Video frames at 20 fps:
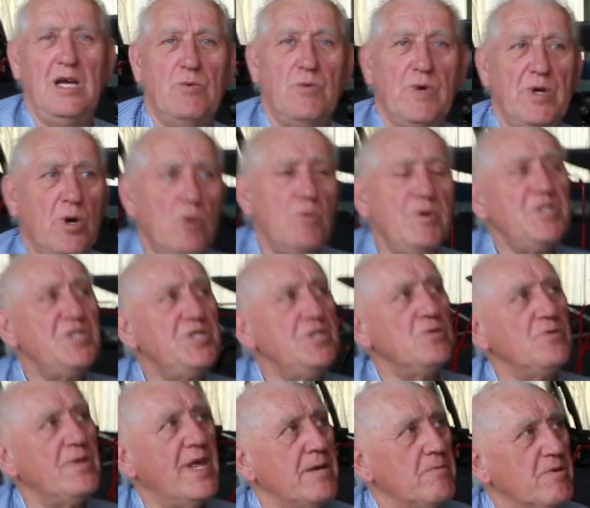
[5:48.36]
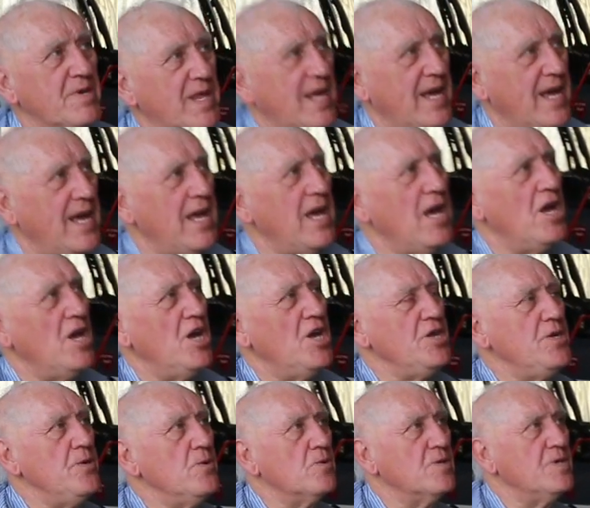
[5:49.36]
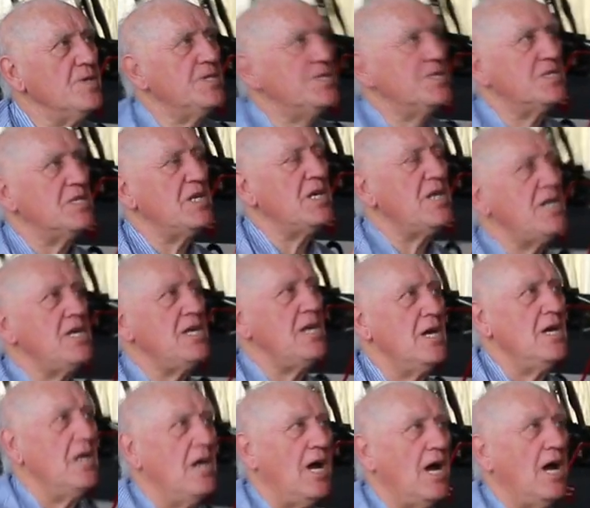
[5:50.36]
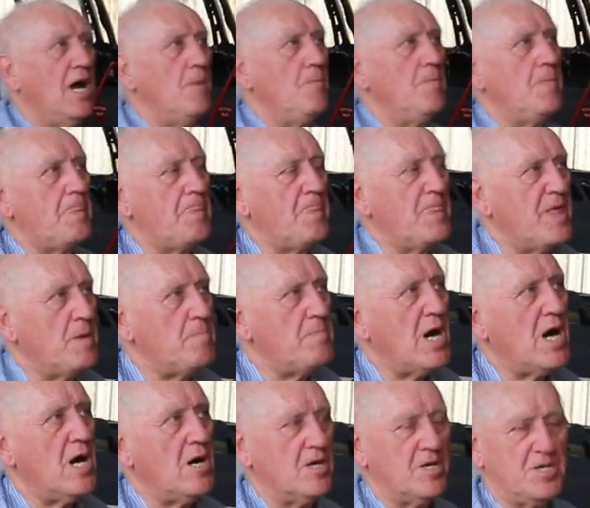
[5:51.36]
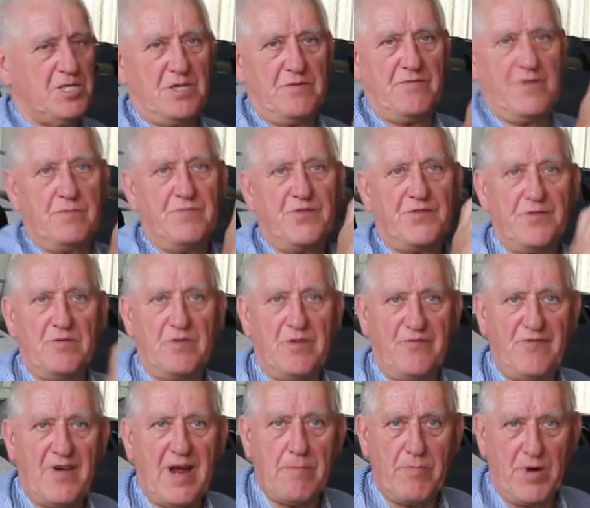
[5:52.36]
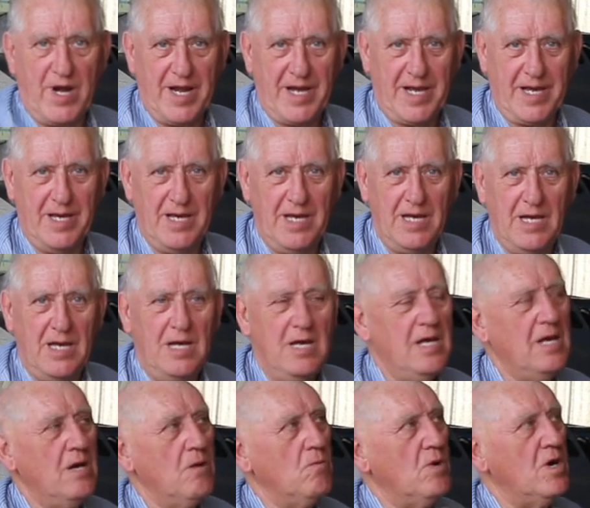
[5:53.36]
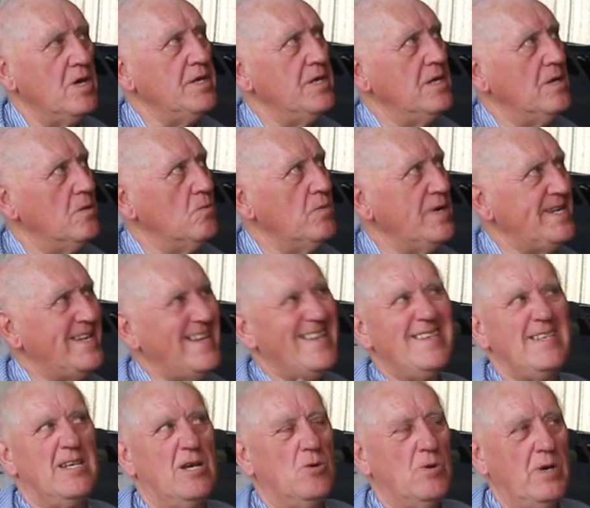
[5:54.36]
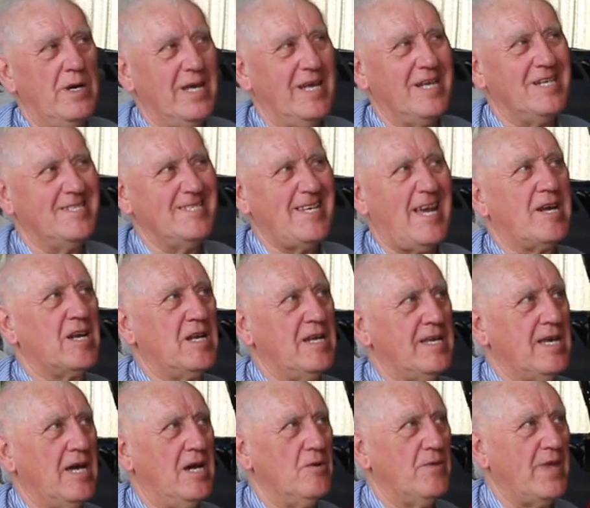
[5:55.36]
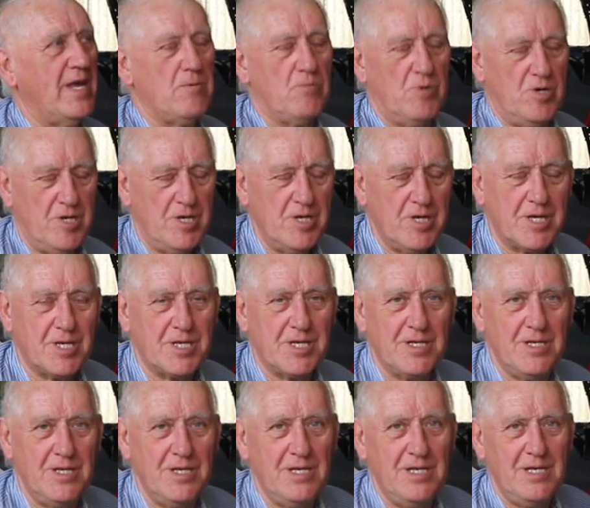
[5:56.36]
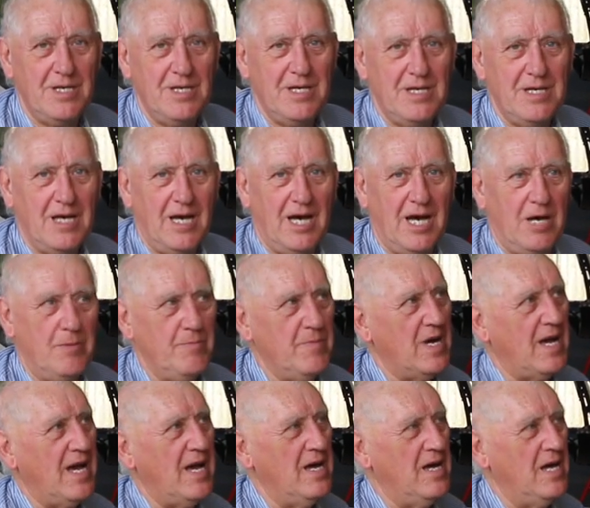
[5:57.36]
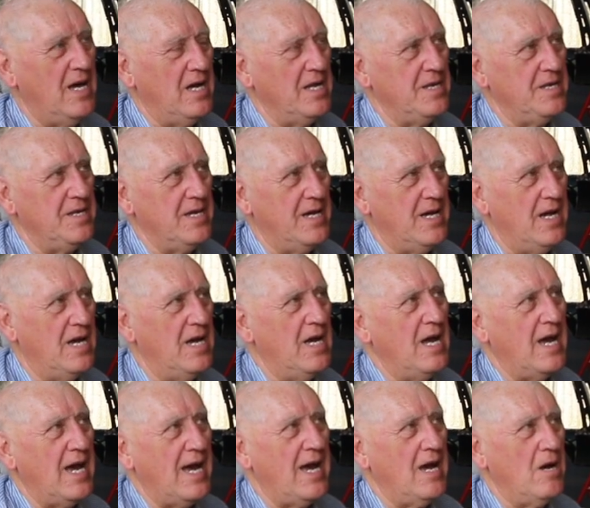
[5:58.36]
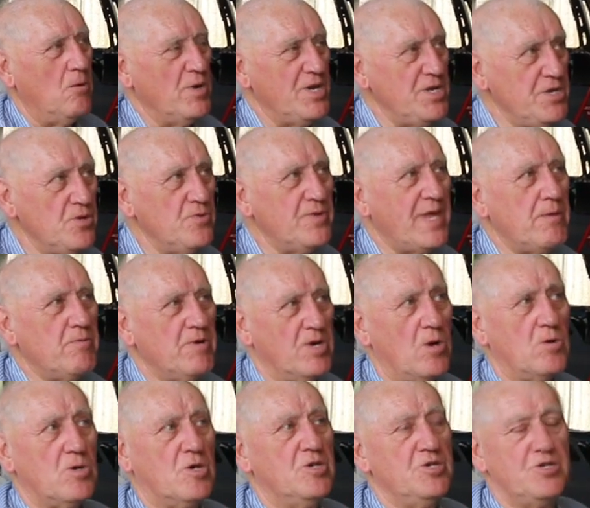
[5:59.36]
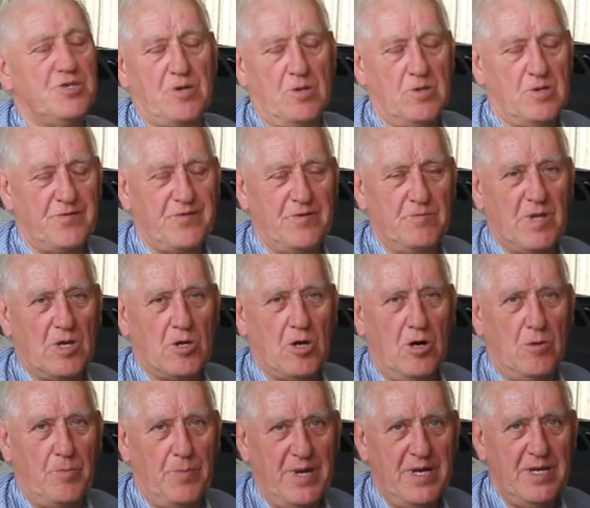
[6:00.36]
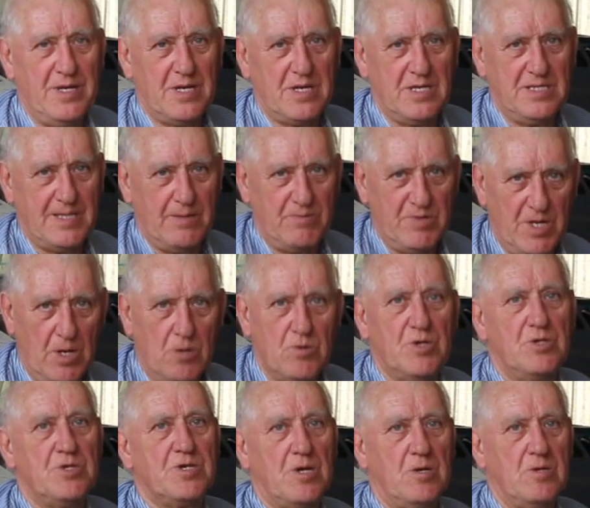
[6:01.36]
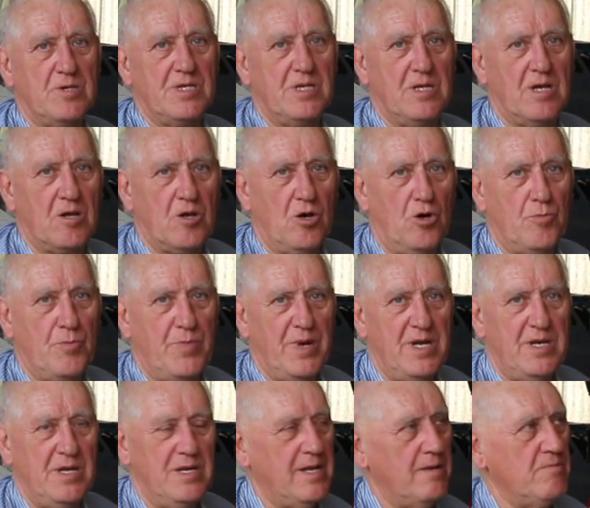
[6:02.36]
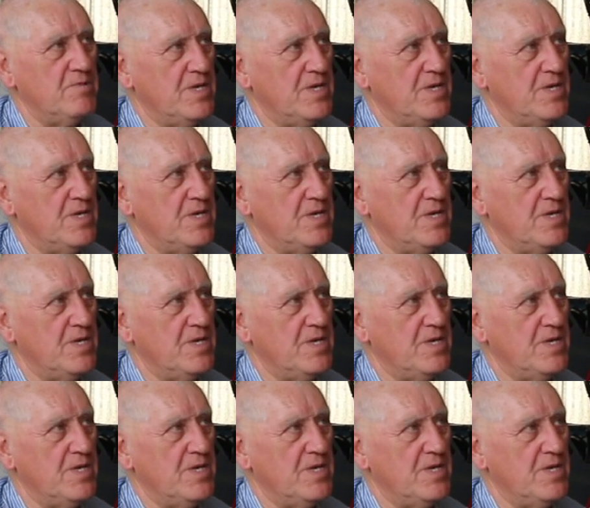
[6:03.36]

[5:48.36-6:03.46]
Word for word: We always knew they were there. You could see um, the marks of them through the fabric. One, we didn't know exactly how they worked, um, and uh, we knew they were not controlled from the cockpit because there was no controls in the cockpit. There